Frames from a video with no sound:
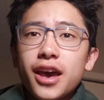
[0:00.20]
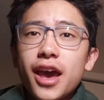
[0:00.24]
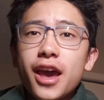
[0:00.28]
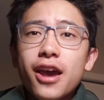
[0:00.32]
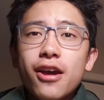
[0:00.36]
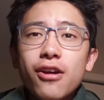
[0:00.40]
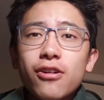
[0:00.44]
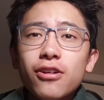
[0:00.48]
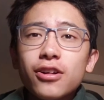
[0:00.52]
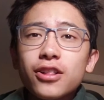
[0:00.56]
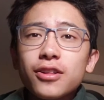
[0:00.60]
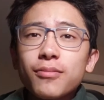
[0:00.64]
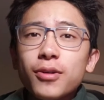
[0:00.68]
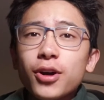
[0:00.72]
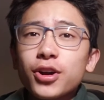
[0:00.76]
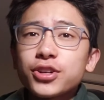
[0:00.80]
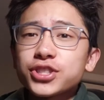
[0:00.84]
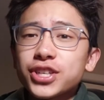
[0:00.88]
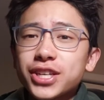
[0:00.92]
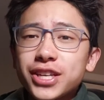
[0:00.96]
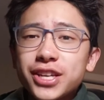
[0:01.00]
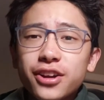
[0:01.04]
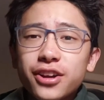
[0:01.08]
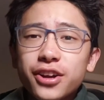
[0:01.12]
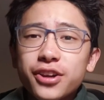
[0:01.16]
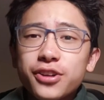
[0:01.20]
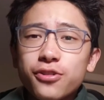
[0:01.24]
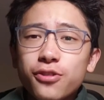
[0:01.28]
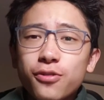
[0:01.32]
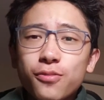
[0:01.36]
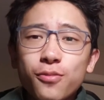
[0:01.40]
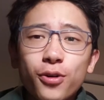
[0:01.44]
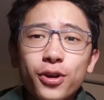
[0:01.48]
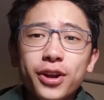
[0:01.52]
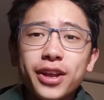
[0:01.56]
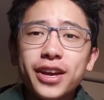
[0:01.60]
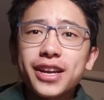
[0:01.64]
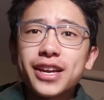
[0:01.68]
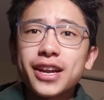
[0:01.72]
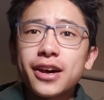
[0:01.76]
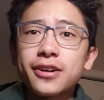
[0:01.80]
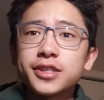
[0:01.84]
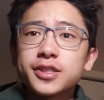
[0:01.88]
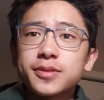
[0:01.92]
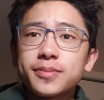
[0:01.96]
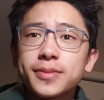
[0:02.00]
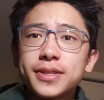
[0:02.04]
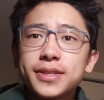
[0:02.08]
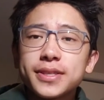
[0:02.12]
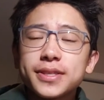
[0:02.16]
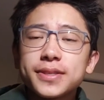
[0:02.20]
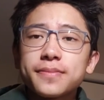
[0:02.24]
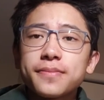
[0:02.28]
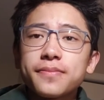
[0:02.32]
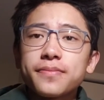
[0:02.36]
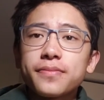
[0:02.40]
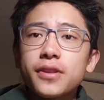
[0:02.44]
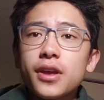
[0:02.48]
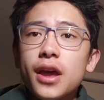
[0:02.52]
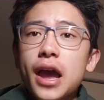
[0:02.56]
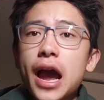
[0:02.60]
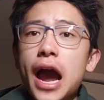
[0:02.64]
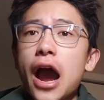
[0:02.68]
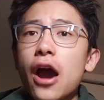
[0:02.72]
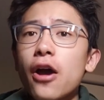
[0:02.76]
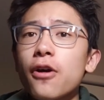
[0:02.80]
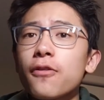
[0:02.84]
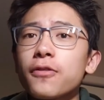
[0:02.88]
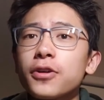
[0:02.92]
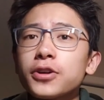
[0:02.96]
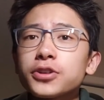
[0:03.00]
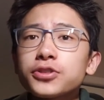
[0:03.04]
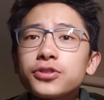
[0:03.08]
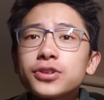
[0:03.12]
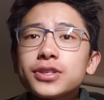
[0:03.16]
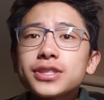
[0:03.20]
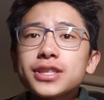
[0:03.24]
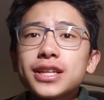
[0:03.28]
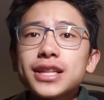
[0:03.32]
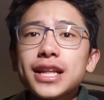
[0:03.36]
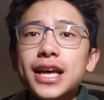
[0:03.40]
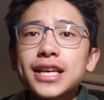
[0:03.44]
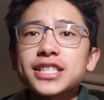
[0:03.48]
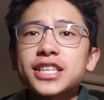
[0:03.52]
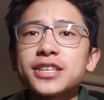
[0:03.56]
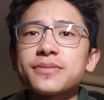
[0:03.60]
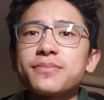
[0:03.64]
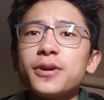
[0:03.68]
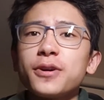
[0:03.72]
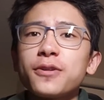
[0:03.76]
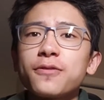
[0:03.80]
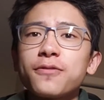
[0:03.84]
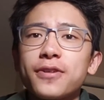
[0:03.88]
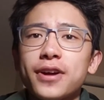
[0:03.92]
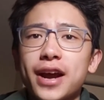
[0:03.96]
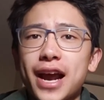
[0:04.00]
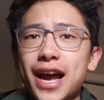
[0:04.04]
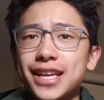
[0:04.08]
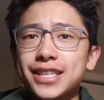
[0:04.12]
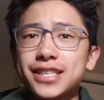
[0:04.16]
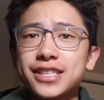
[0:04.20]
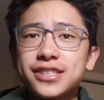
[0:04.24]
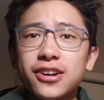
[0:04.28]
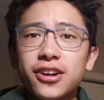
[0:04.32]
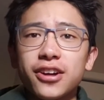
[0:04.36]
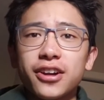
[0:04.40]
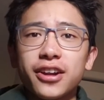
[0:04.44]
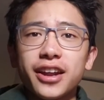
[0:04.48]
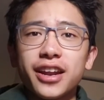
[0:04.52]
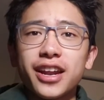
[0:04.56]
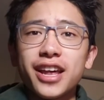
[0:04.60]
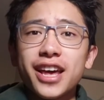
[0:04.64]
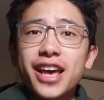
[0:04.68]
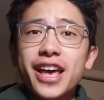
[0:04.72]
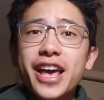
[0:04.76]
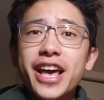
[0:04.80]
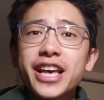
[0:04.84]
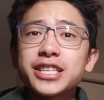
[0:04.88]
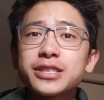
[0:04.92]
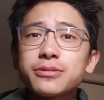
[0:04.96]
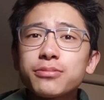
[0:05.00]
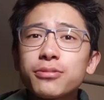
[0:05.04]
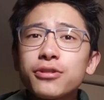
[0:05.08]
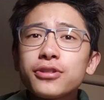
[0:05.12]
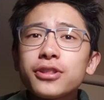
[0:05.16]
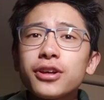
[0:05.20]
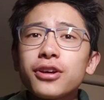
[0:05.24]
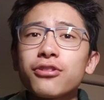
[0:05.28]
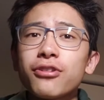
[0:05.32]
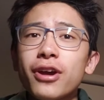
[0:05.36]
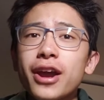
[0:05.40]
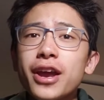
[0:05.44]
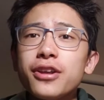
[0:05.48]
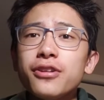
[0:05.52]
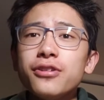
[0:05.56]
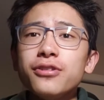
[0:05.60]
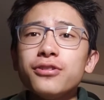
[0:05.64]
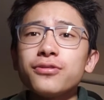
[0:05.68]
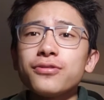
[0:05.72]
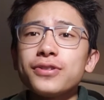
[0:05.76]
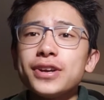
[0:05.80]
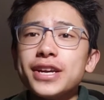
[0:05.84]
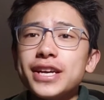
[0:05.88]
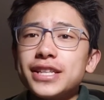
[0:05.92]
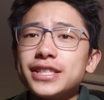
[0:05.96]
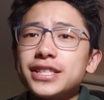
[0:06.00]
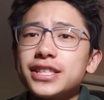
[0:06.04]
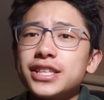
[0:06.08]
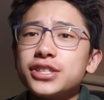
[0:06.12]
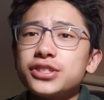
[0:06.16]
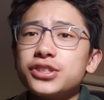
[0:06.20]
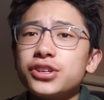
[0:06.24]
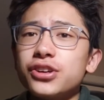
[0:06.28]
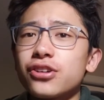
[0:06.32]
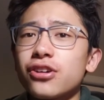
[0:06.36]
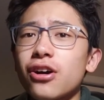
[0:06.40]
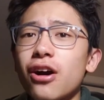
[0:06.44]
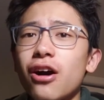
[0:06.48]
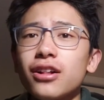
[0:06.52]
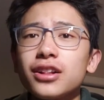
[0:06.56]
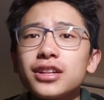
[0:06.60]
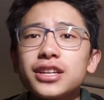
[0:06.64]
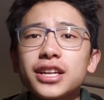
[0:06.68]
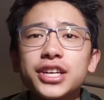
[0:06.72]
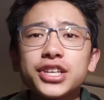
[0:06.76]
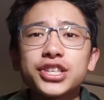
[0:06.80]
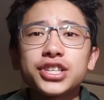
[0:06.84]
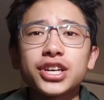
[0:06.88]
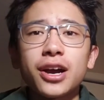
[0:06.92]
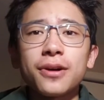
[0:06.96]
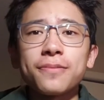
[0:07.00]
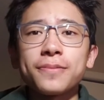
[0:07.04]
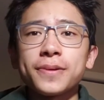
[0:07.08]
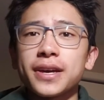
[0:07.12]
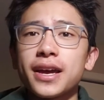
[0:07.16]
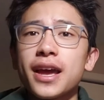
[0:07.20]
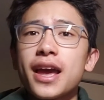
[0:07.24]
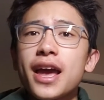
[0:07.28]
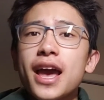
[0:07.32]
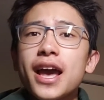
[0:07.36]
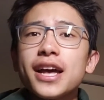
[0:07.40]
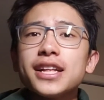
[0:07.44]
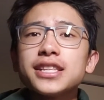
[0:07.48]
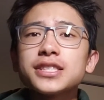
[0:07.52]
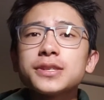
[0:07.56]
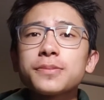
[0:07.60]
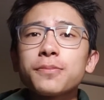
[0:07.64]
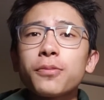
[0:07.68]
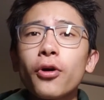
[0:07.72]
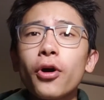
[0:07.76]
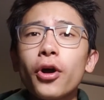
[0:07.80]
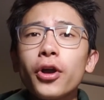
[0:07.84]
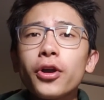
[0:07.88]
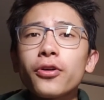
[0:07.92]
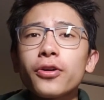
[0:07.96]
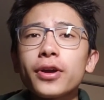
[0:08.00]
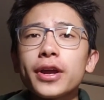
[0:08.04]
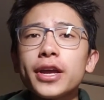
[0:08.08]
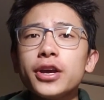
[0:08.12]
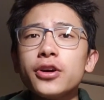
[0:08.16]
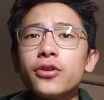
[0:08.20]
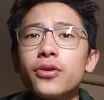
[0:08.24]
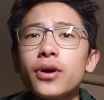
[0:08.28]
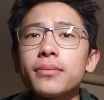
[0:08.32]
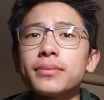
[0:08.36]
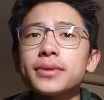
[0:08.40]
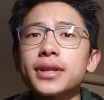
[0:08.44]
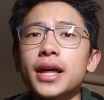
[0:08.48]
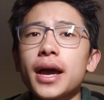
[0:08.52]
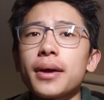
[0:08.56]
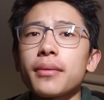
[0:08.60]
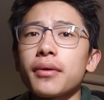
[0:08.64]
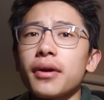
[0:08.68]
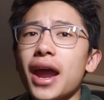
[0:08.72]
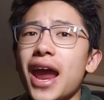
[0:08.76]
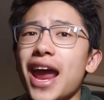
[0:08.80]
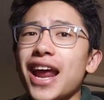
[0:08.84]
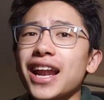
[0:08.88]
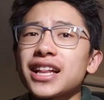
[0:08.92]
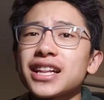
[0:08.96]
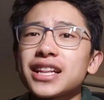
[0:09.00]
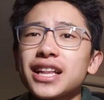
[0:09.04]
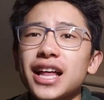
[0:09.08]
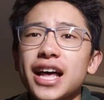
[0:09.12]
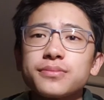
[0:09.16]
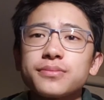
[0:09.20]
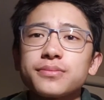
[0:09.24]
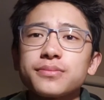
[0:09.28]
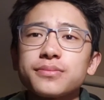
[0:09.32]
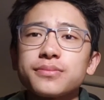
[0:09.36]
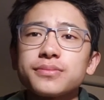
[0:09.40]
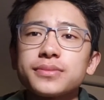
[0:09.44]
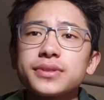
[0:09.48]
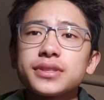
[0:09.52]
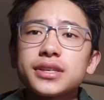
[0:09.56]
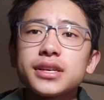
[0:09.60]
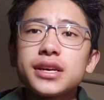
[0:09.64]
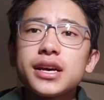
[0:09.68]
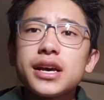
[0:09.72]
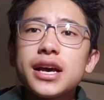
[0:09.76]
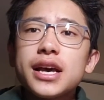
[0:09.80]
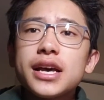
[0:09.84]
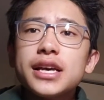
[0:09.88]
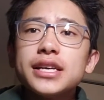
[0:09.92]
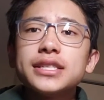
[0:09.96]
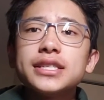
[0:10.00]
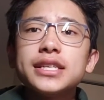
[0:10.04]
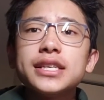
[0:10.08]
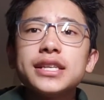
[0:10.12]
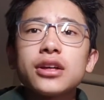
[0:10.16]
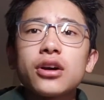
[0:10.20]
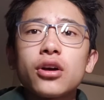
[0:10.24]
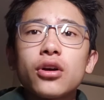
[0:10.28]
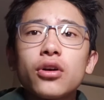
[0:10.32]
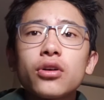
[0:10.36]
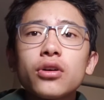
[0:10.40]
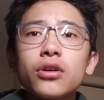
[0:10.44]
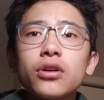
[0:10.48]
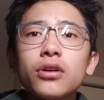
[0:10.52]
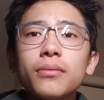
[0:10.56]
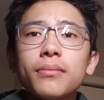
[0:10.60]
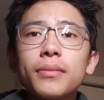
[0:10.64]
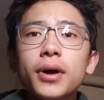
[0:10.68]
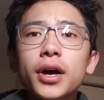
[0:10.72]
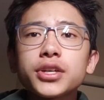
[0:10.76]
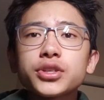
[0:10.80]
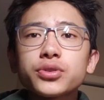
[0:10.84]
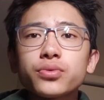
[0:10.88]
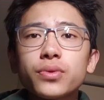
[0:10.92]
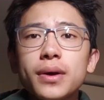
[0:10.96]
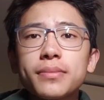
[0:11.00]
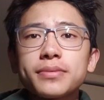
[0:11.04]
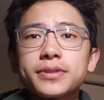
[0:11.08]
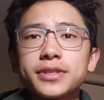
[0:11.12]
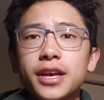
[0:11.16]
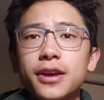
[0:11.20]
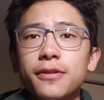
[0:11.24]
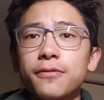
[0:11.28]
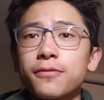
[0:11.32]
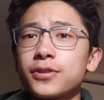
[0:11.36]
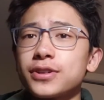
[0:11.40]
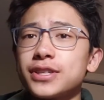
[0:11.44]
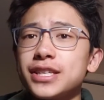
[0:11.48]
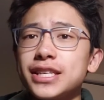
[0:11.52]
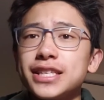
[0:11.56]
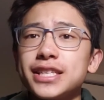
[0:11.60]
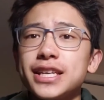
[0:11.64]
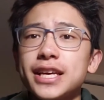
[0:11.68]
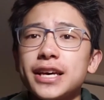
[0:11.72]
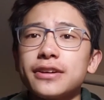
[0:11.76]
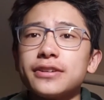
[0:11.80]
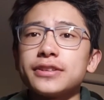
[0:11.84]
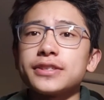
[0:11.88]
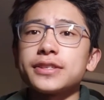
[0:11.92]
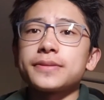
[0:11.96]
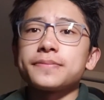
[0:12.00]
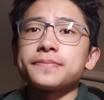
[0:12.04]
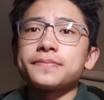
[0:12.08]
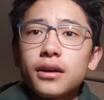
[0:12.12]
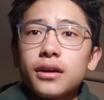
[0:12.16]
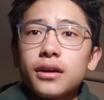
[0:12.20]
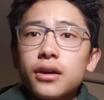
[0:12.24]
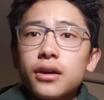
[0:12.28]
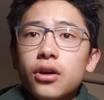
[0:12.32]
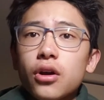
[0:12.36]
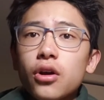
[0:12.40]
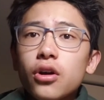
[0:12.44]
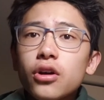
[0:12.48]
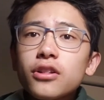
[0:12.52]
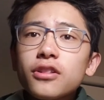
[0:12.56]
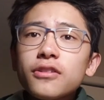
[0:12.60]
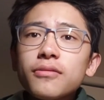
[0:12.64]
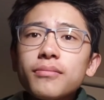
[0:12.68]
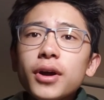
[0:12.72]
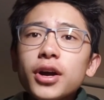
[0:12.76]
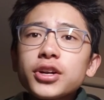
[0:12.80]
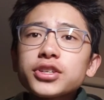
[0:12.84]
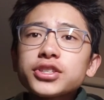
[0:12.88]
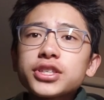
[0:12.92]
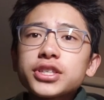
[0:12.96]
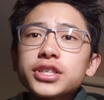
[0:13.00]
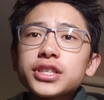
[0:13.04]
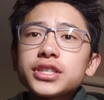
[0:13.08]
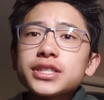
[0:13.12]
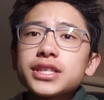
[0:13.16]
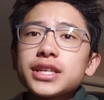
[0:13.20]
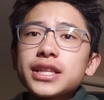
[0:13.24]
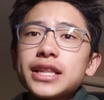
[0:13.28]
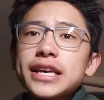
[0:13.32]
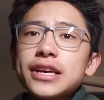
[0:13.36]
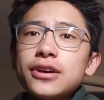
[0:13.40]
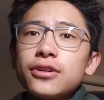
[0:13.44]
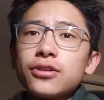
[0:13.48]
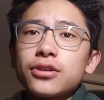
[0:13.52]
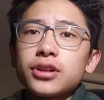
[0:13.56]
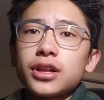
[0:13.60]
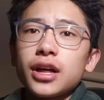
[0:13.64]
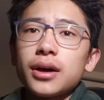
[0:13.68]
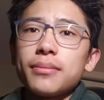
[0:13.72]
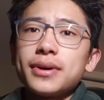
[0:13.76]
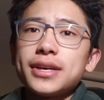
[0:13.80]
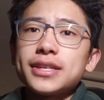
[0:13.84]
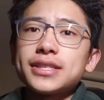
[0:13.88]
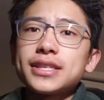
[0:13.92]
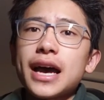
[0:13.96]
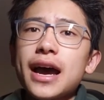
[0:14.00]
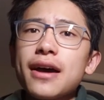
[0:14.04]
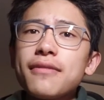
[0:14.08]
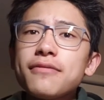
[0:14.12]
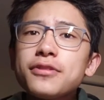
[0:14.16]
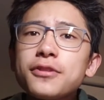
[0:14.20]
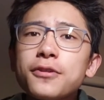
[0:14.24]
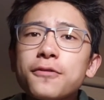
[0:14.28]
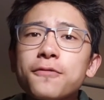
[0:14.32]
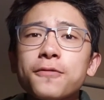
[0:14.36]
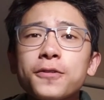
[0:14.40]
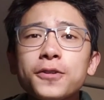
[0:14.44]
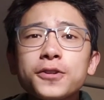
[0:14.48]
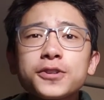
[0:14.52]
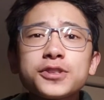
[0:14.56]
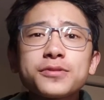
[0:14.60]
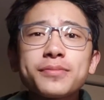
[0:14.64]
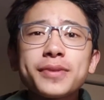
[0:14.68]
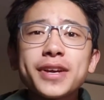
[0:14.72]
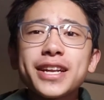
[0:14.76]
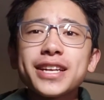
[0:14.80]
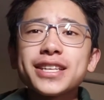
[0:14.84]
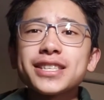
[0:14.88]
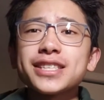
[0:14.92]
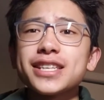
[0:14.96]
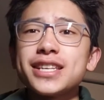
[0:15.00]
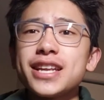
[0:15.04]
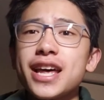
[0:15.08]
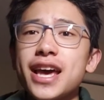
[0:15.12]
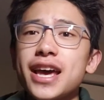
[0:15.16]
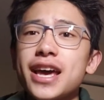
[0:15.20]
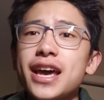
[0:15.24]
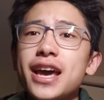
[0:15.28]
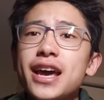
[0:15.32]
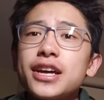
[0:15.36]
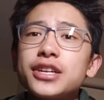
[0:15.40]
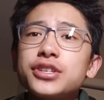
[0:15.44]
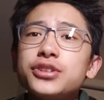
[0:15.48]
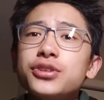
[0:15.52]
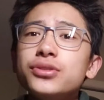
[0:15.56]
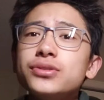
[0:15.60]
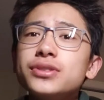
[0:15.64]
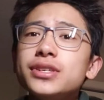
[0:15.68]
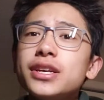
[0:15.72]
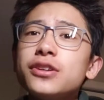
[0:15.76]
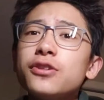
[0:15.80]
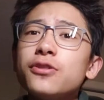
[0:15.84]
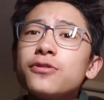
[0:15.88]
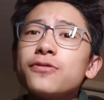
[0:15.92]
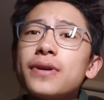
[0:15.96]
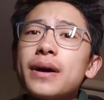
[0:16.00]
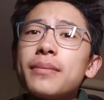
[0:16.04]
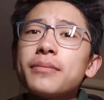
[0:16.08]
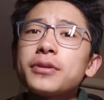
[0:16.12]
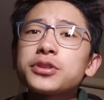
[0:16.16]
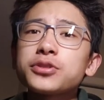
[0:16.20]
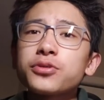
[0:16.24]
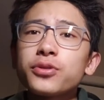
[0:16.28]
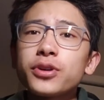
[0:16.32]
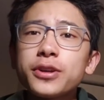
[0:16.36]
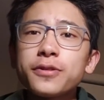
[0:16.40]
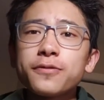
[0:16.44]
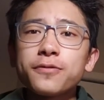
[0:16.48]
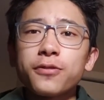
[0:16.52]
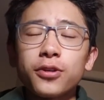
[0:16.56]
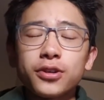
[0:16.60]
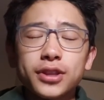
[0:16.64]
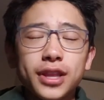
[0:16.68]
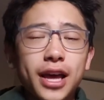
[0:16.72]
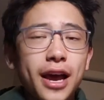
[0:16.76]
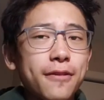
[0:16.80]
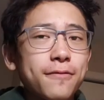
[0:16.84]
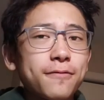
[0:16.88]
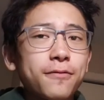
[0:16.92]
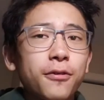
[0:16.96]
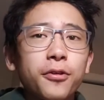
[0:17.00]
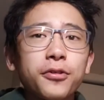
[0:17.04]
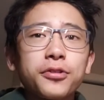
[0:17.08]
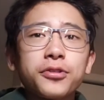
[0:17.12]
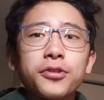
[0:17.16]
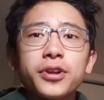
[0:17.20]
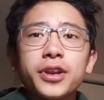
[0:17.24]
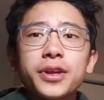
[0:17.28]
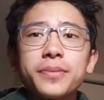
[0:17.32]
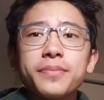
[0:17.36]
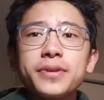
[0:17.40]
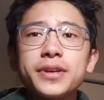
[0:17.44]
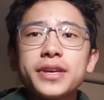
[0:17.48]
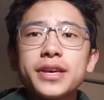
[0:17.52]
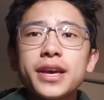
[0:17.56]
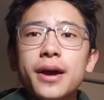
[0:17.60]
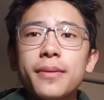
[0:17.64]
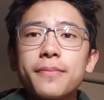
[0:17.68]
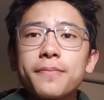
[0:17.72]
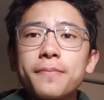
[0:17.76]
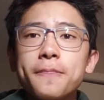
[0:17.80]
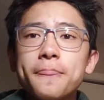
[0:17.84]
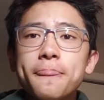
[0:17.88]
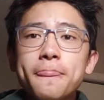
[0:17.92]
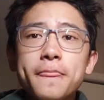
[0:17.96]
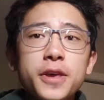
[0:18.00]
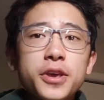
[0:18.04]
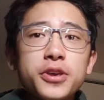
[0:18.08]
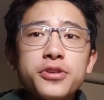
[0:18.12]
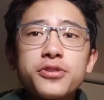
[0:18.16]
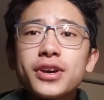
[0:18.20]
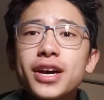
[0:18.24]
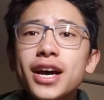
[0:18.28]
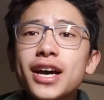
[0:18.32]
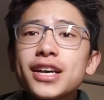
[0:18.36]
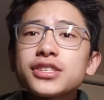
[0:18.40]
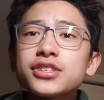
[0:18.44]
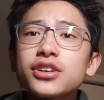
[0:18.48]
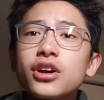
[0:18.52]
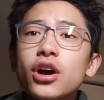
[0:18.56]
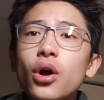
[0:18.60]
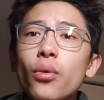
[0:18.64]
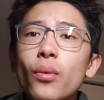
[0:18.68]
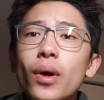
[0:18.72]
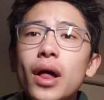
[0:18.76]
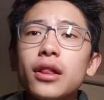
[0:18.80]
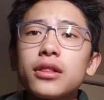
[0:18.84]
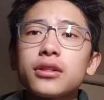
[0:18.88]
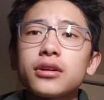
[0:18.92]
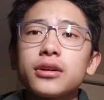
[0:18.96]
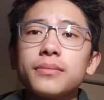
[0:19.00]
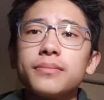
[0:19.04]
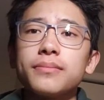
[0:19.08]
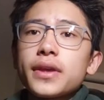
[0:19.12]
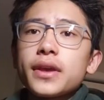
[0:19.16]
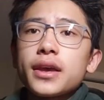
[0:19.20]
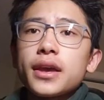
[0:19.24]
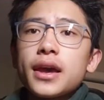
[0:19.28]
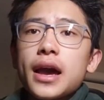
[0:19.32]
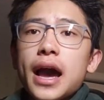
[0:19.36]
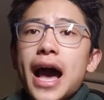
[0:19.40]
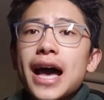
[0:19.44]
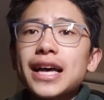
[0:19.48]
Hey, Earl of March, and here are your morning announcements. Our virtual Scholastic Book Fair has started. Explore the great new reads, do your holiday shopping, and support your EOM library and classrooms. See the Earl of March website for details. Earl of March's Leo Club is having the first meeting today, Tuesday, November 24th at 4.30 p.m. You guys are all welcome.